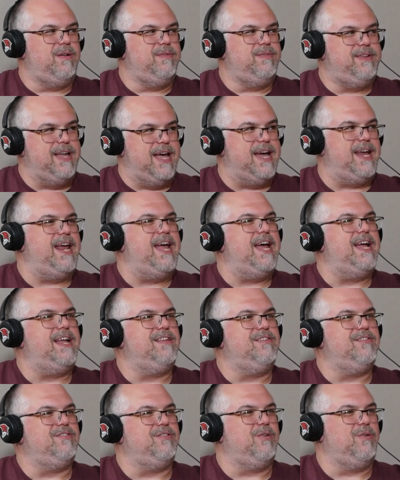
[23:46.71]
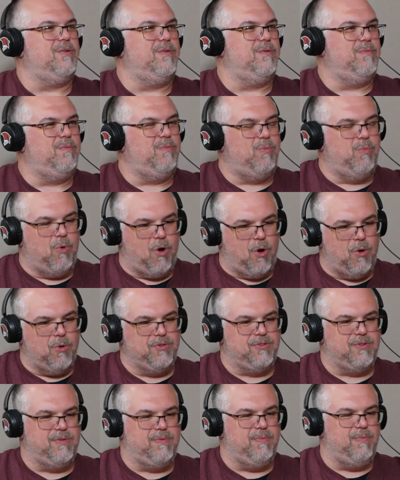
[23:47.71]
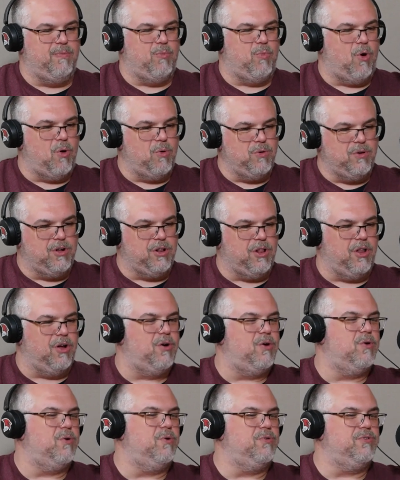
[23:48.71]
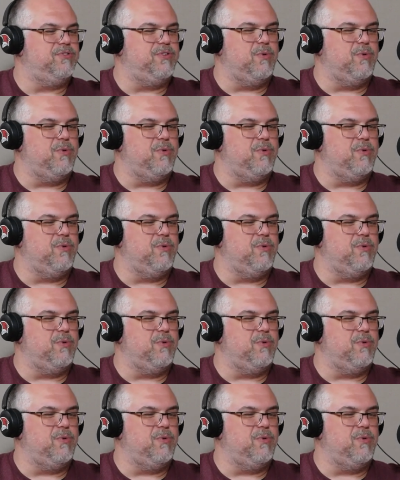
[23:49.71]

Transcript: dead ends or road closed,